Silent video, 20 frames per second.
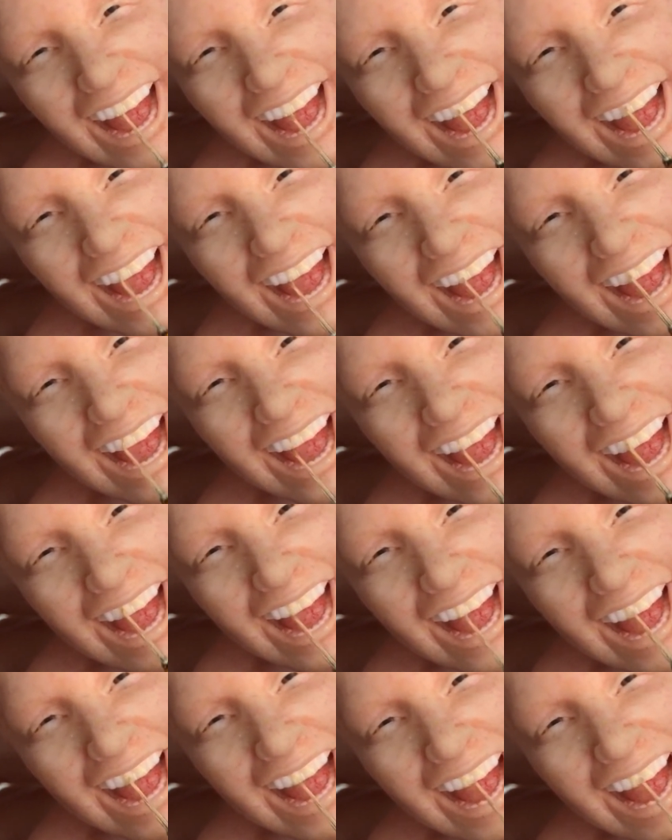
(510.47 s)
to her
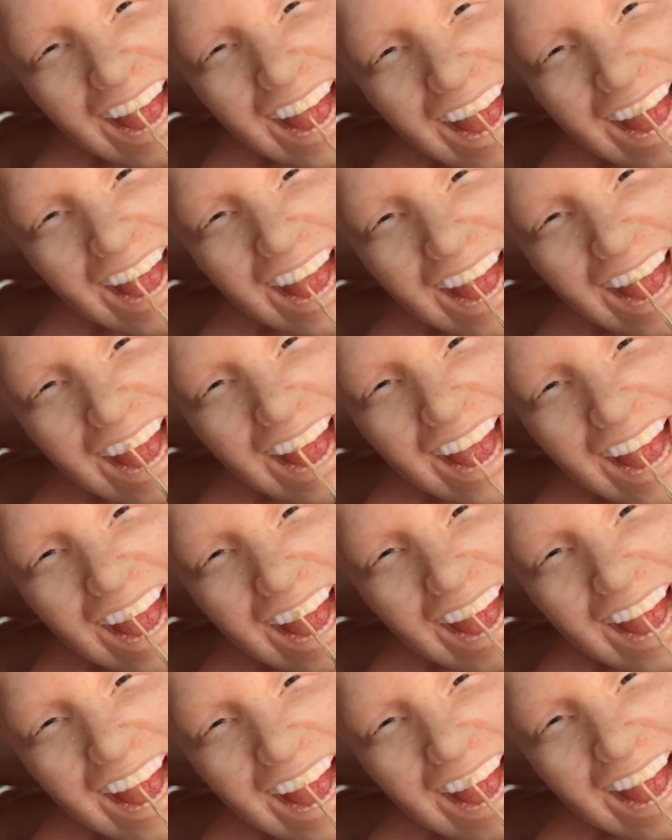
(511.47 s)
teeth, but it's also
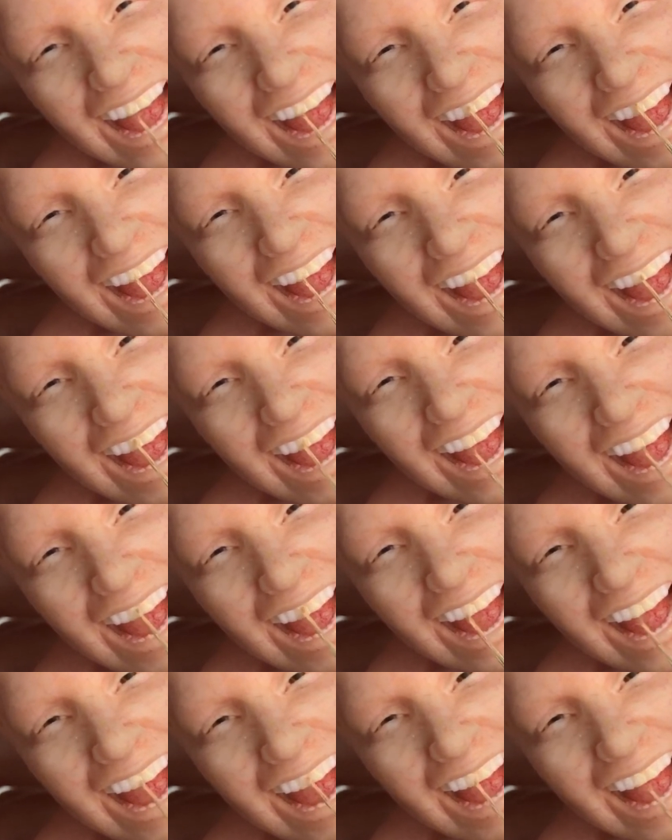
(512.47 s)
not looking
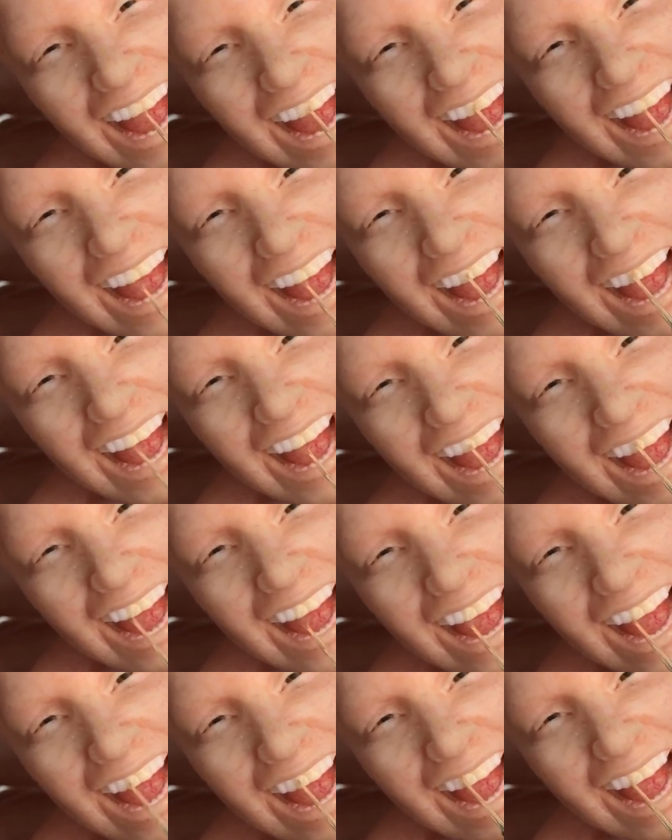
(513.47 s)

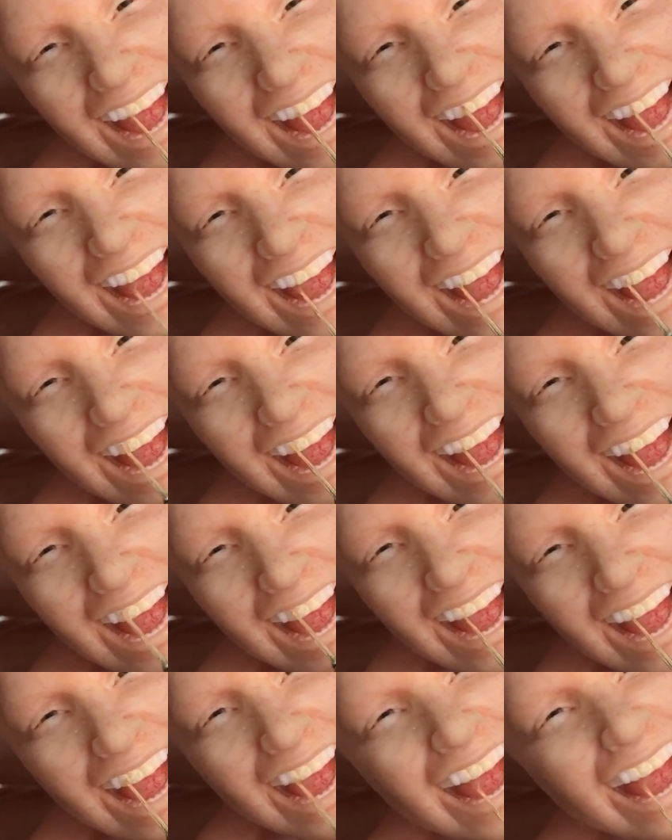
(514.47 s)
dirty or anything
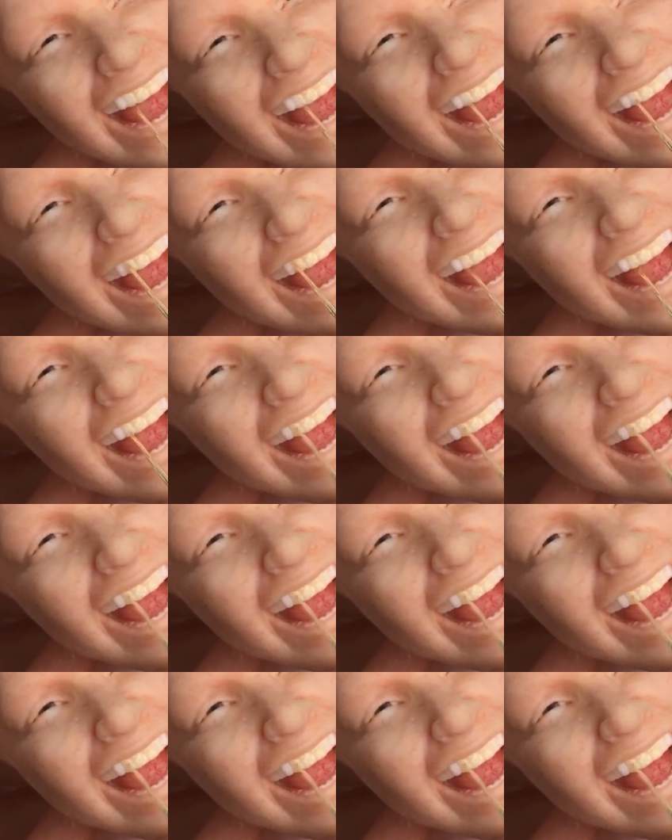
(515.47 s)
like that.